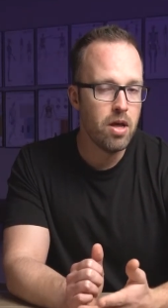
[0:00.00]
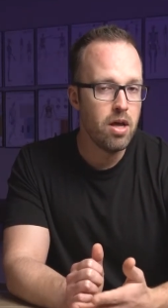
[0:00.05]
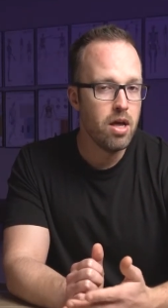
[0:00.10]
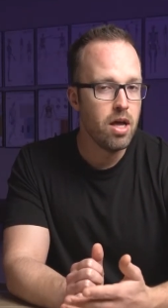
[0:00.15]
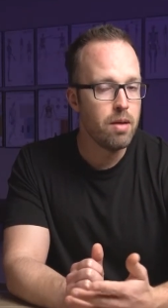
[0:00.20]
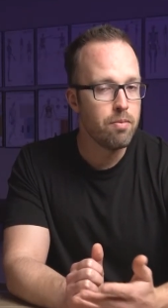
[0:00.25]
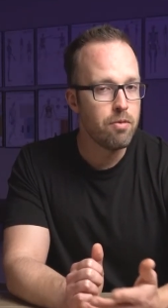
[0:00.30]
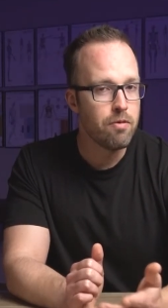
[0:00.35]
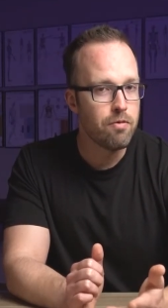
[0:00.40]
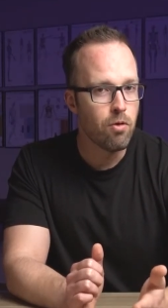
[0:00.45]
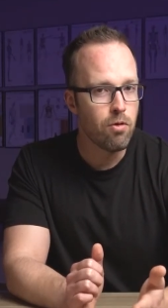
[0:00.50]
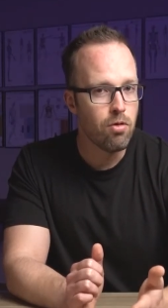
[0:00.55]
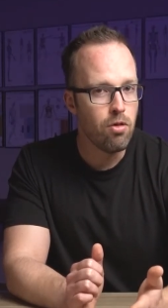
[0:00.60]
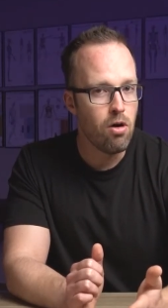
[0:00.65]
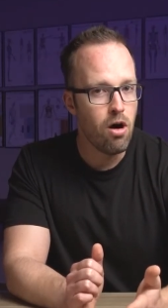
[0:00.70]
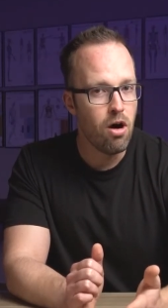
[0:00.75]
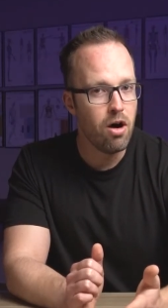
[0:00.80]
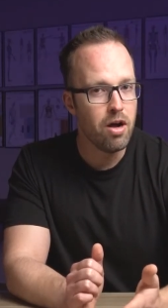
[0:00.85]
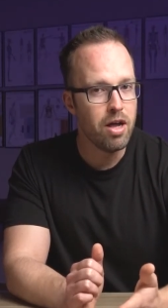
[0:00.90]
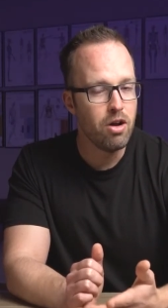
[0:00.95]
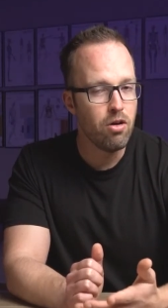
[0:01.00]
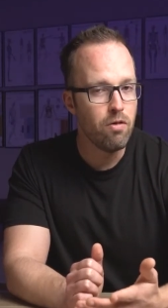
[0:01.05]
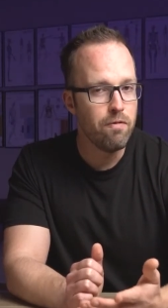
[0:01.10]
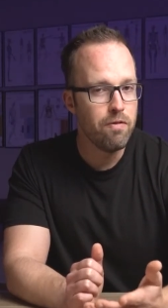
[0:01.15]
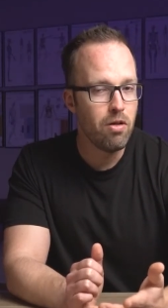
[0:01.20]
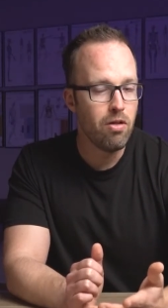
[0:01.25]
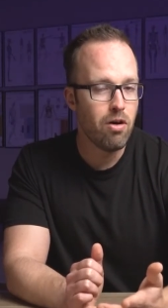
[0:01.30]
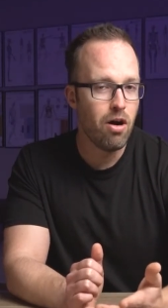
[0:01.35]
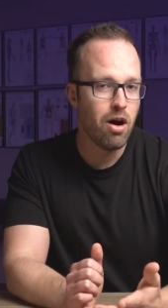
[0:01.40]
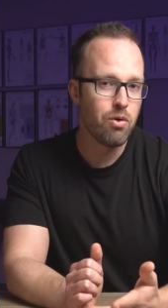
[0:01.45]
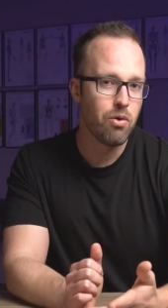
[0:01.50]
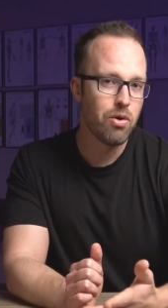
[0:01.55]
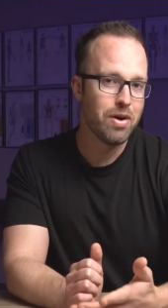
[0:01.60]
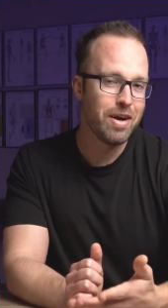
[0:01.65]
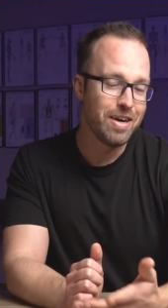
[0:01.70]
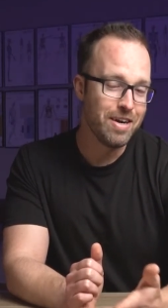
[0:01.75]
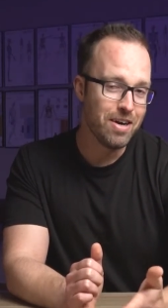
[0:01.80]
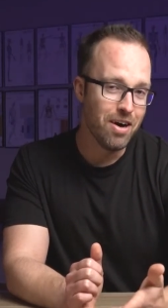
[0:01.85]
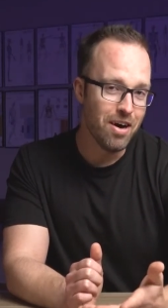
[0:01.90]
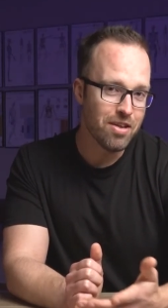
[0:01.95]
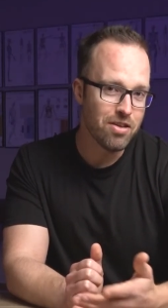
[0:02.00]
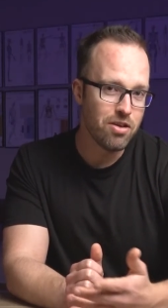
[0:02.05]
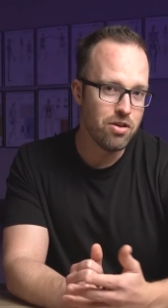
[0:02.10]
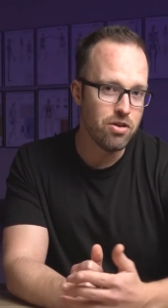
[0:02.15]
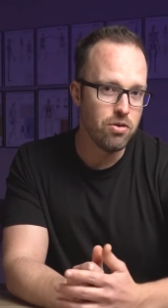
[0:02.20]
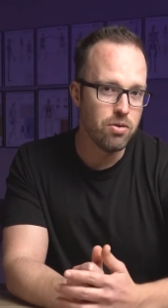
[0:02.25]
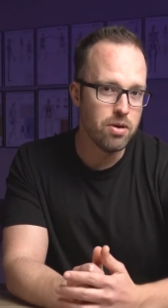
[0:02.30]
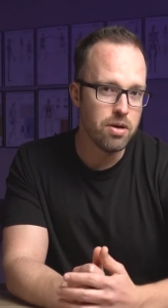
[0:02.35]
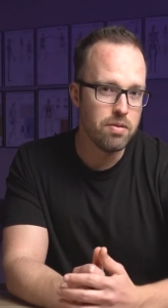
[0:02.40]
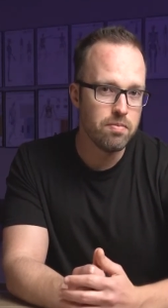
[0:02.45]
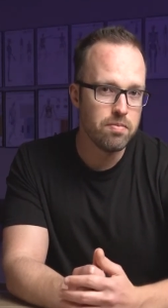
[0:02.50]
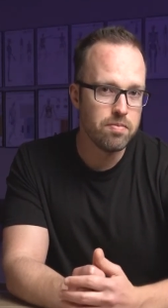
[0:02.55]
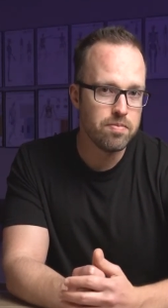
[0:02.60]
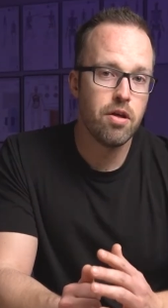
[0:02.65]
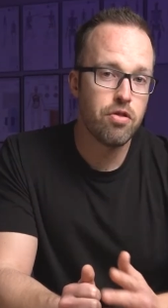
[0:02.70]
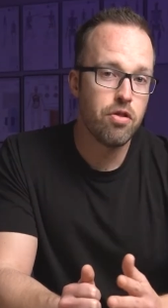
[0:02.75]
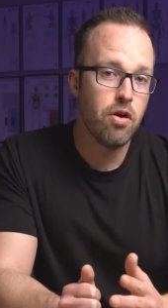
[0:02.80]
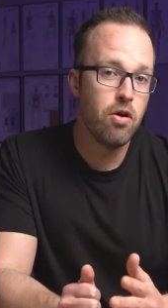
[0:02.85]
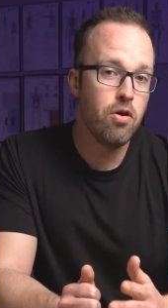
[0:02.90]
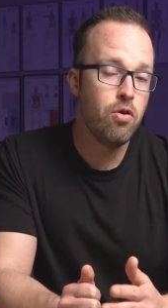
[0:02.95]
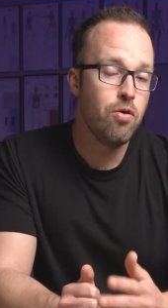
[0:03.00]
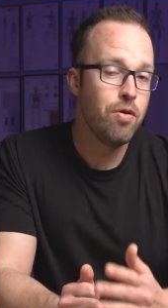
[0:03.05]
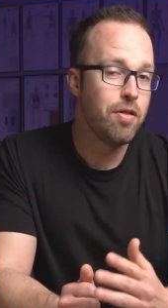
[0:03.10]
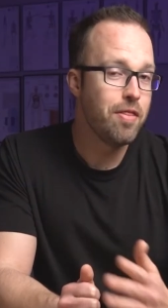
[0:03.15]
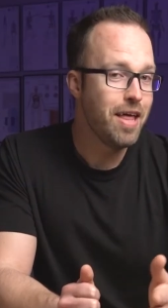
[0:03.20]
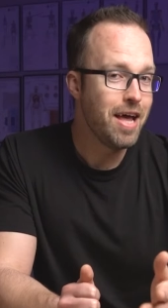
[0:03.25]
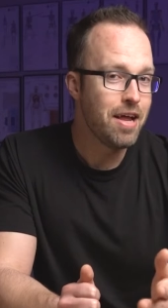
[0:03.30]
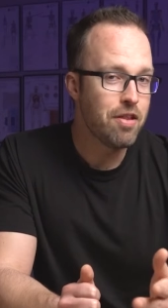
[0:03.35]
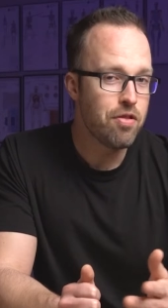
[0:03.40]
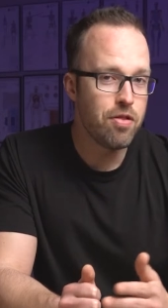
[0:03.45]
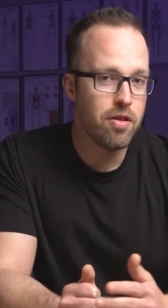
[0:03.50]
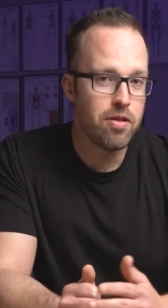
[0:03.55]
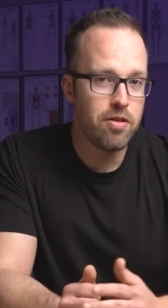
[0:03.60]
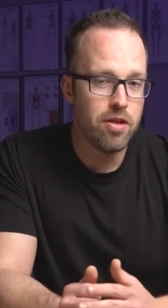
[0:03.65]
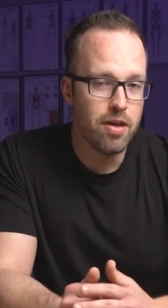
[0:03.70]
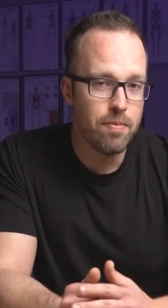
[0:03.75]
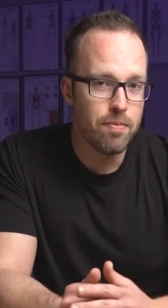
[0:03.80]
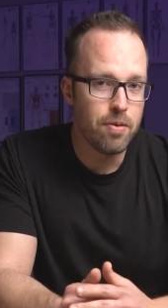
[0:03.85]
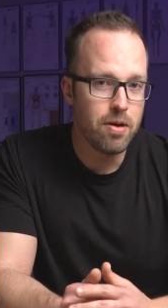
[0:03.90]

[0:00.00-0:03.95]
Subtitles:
And before long, it'll feel awkward not to do it. So that's the tip.